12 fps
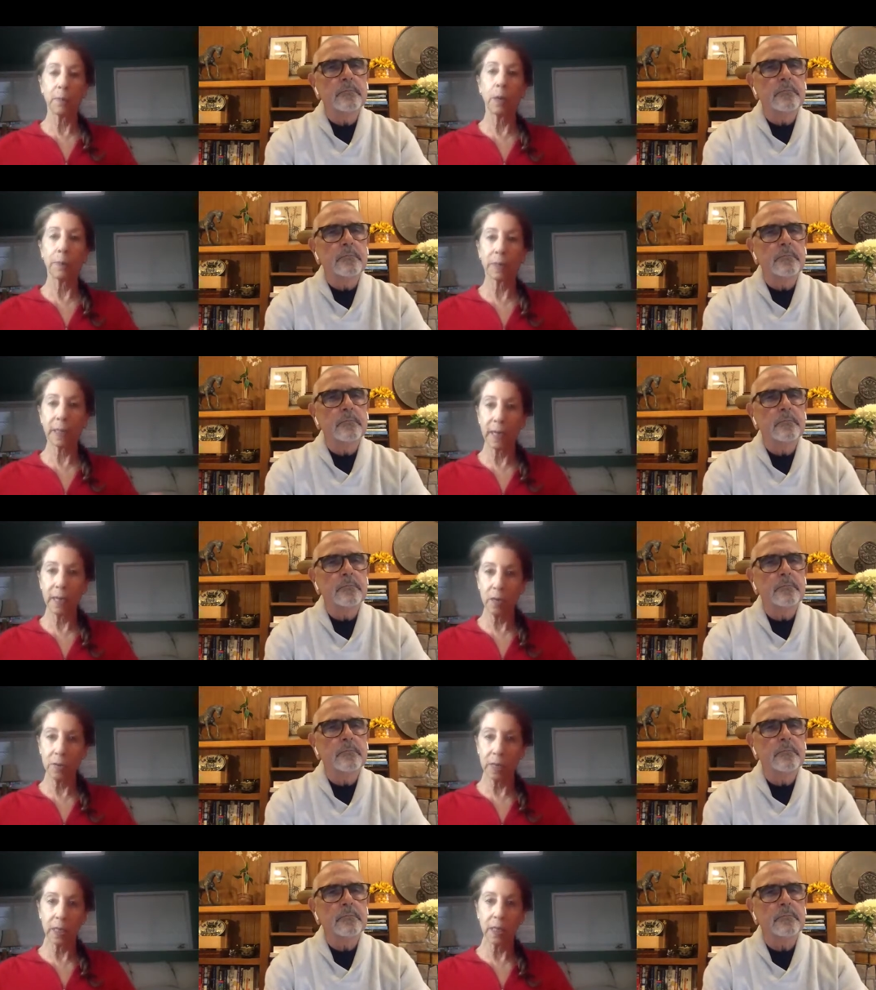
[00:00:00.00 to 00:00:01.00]
Speaker 1: Barbara
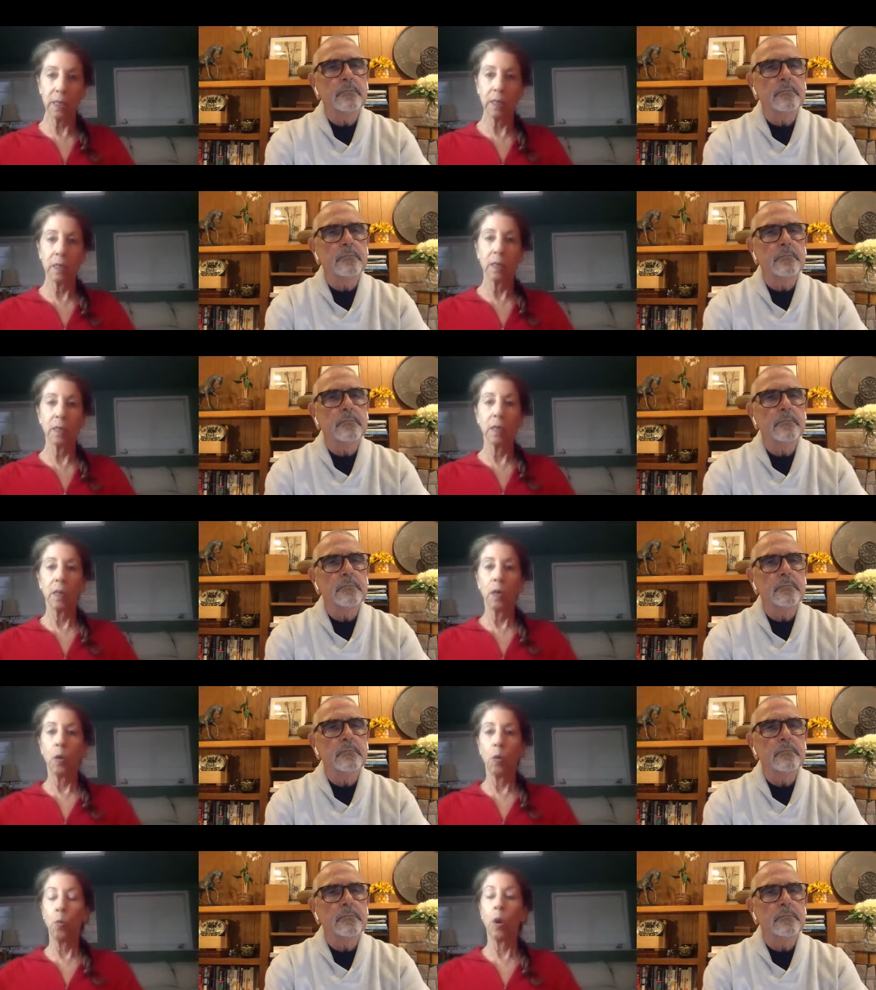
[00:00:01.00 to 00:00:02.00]
County
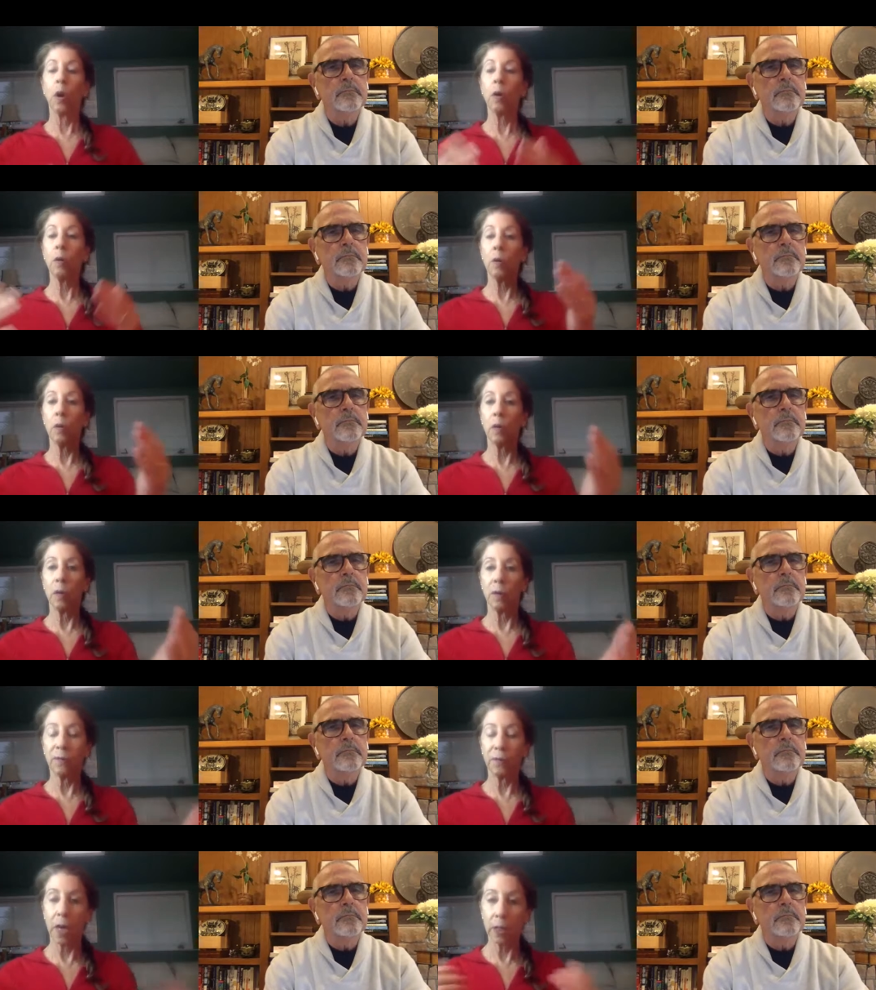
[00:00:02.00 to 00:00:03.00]
were
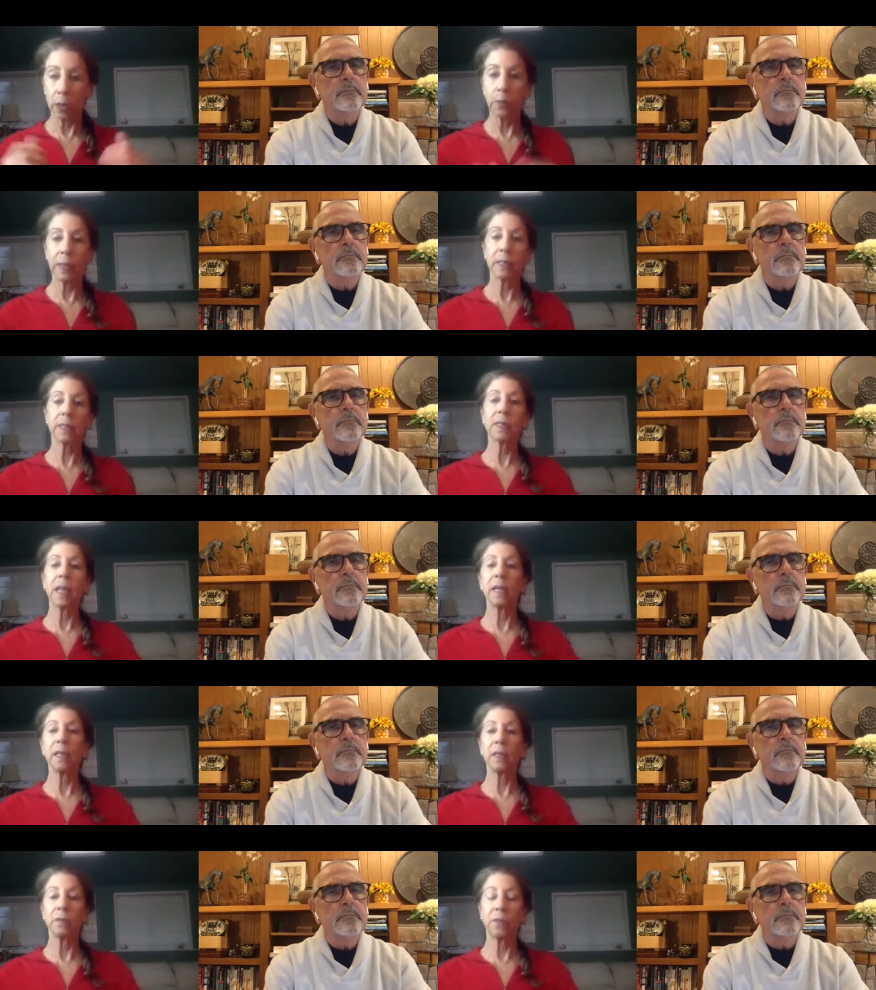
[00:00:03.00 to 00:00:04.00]
following
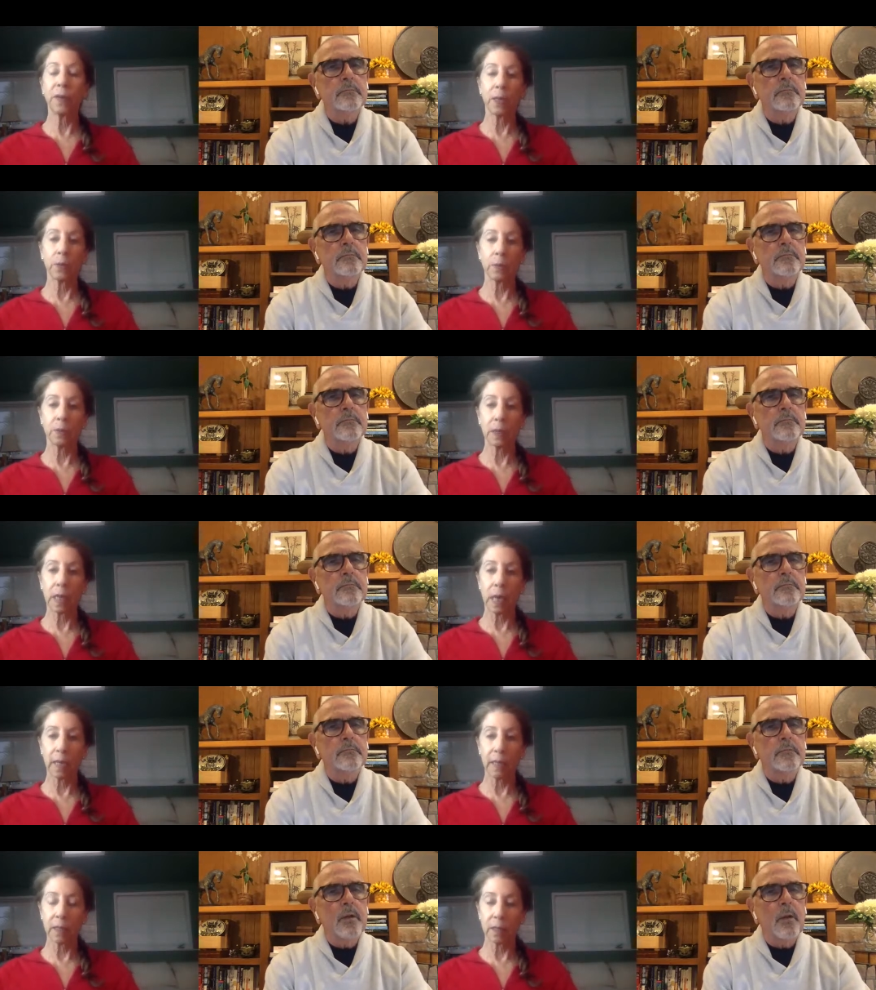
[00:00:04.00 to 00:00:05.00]
state and federal
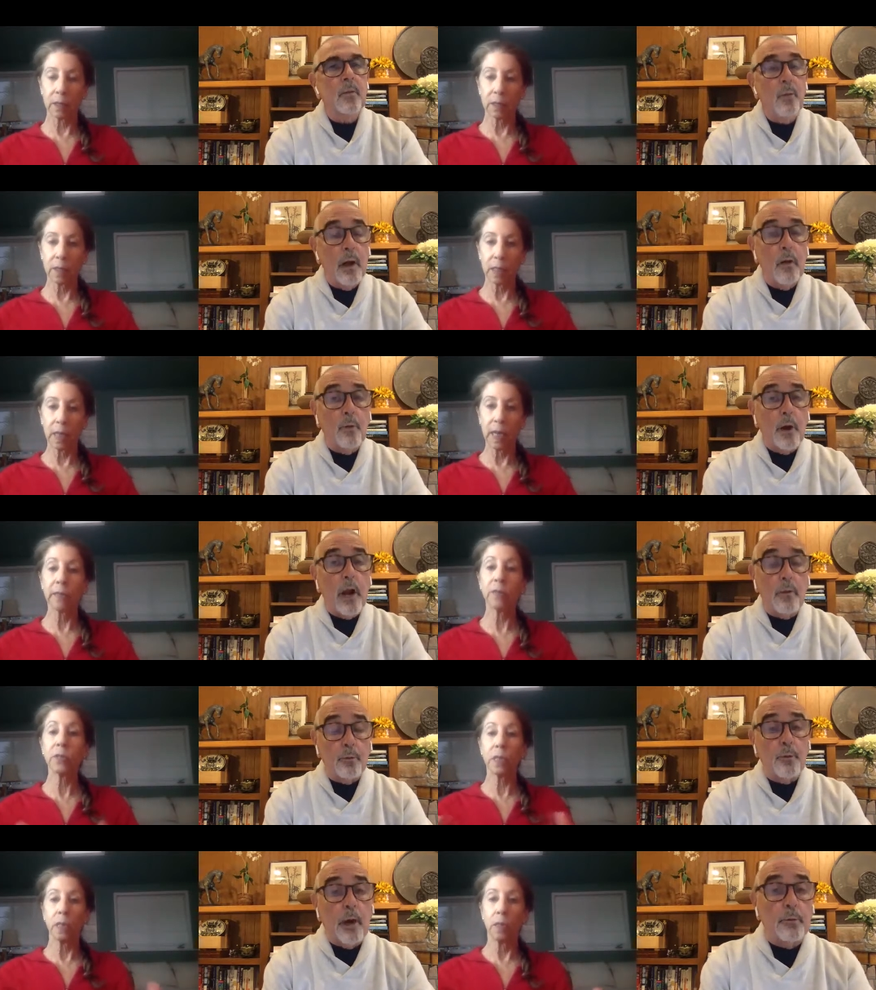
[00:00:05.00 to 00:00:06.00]
guidance. Well, Ra-
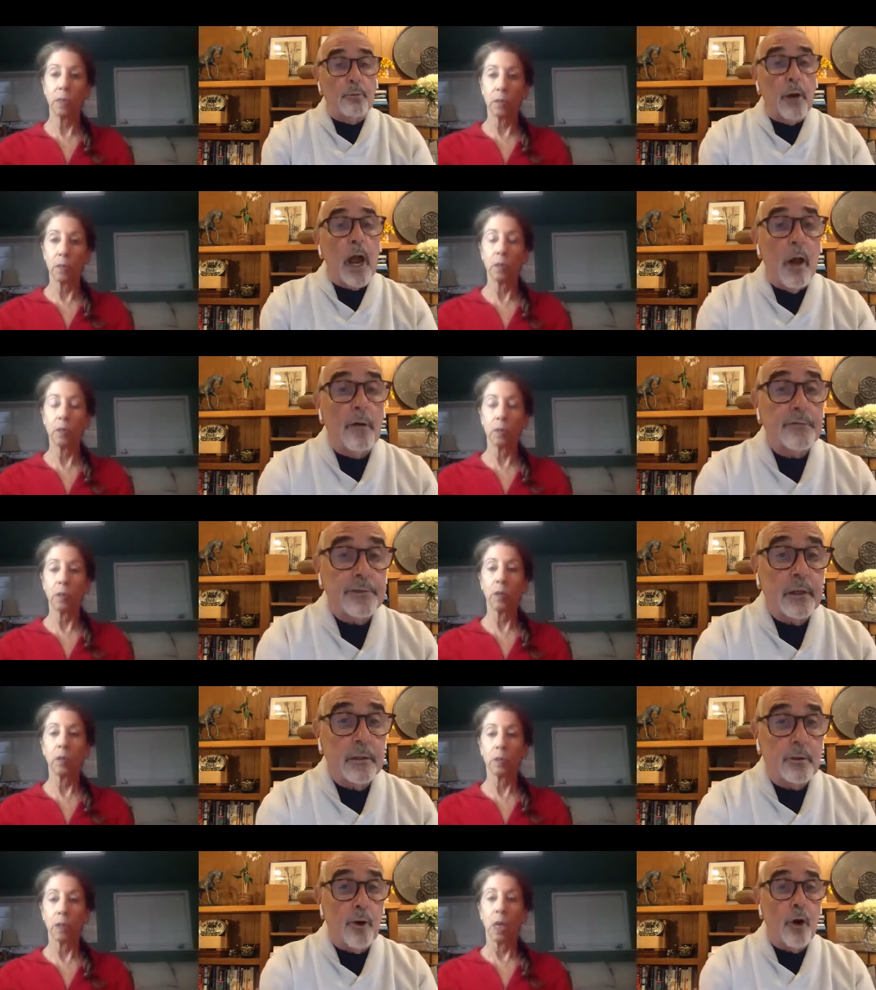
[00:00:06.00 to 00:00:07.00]
Speaker 2: Ra- Ralph's, uh,
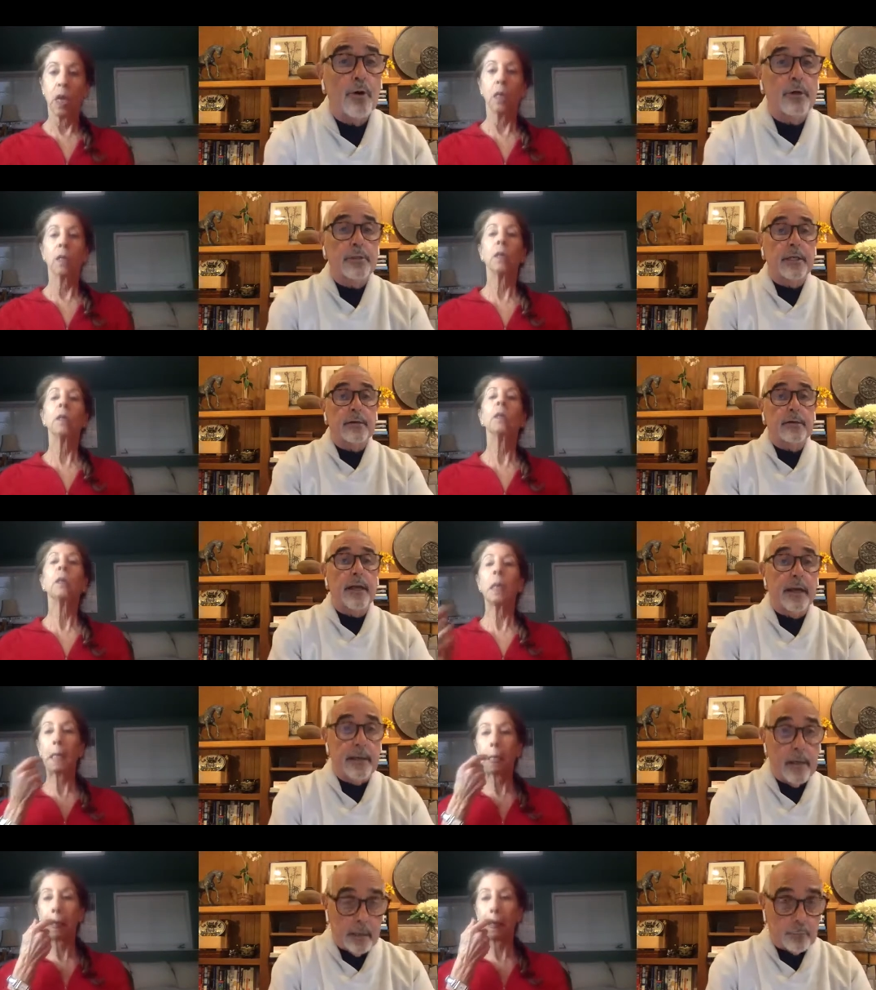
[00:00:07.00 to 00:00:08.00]
Kroger's at,
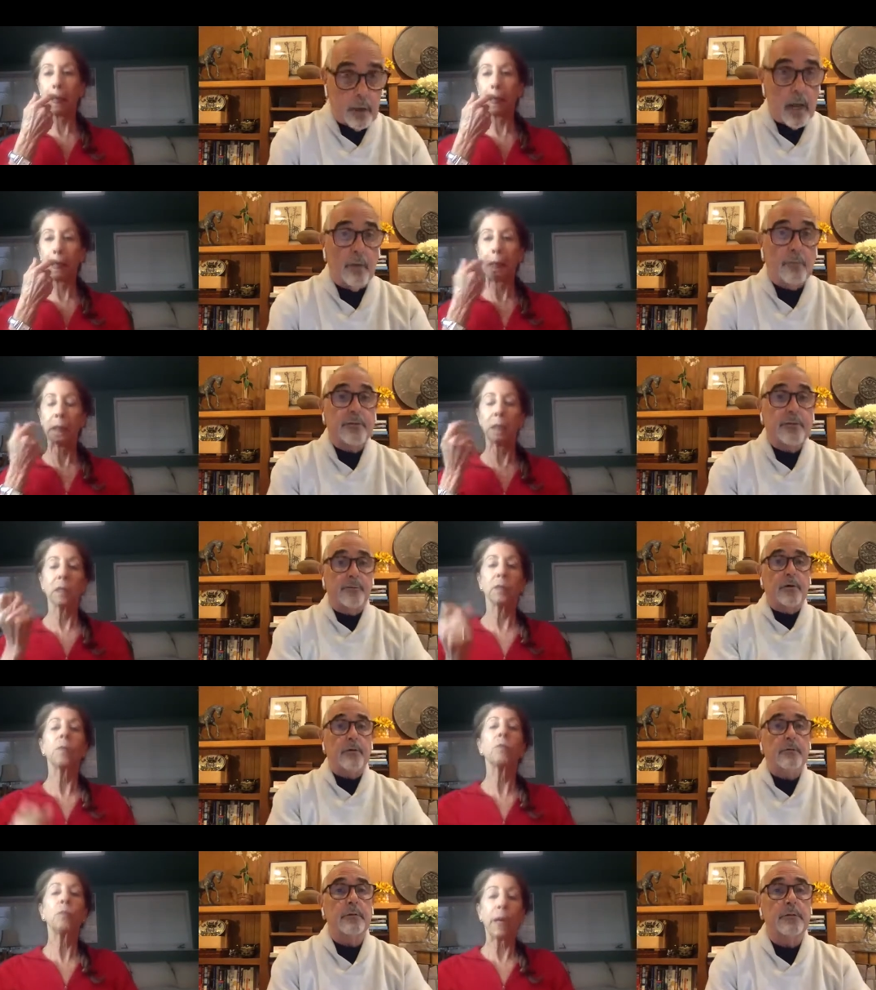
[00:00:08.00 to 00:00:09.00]
at, at, Ralph's
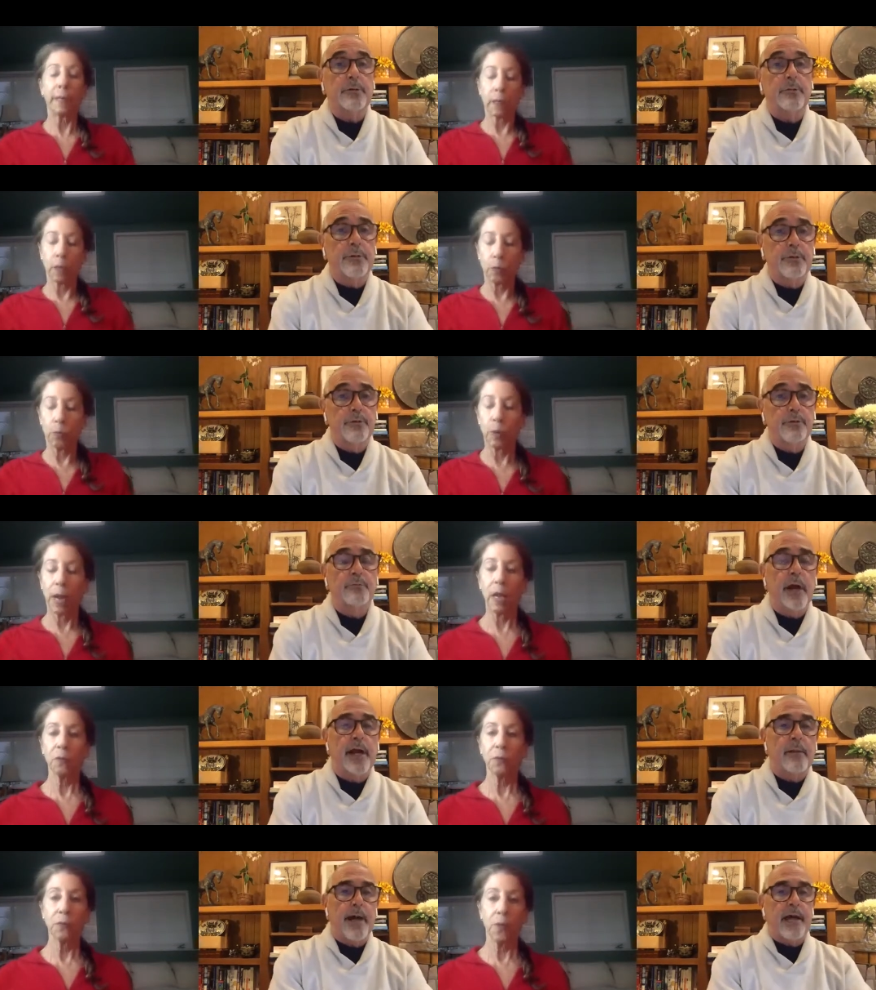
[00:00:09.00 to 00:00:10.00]
for. Right.
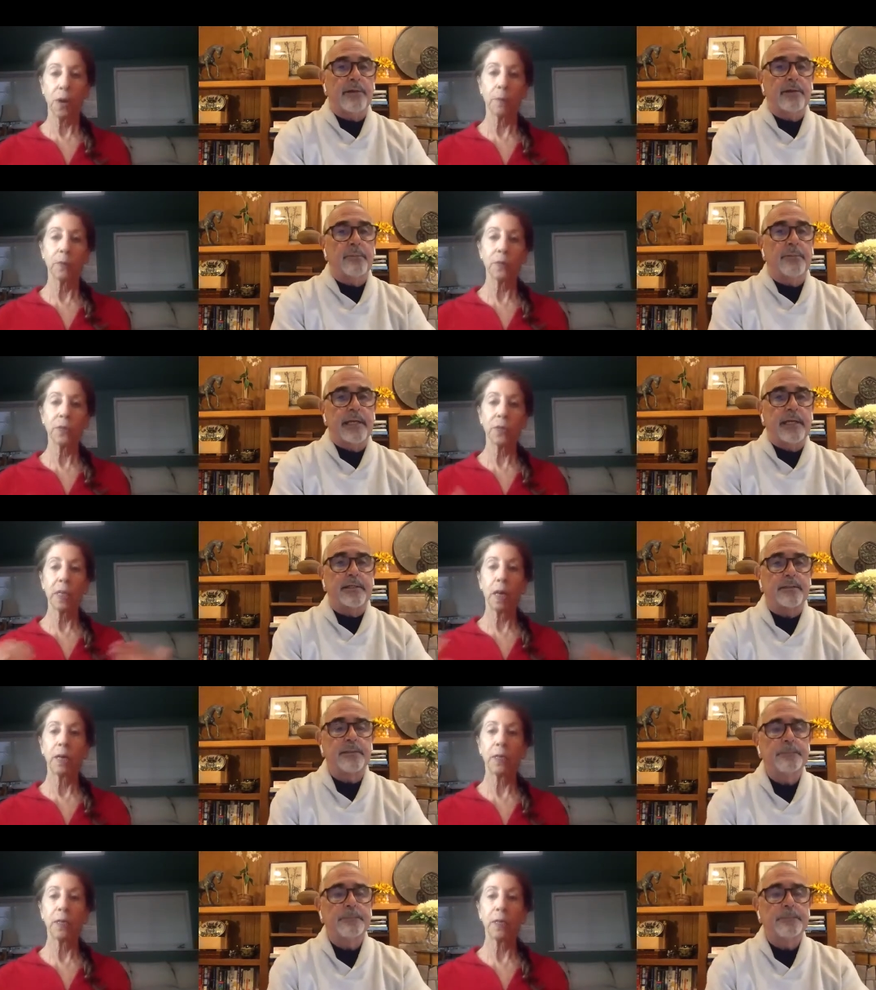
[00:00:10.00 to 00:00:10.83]
Ralph's pharmacy
Speaker 1: on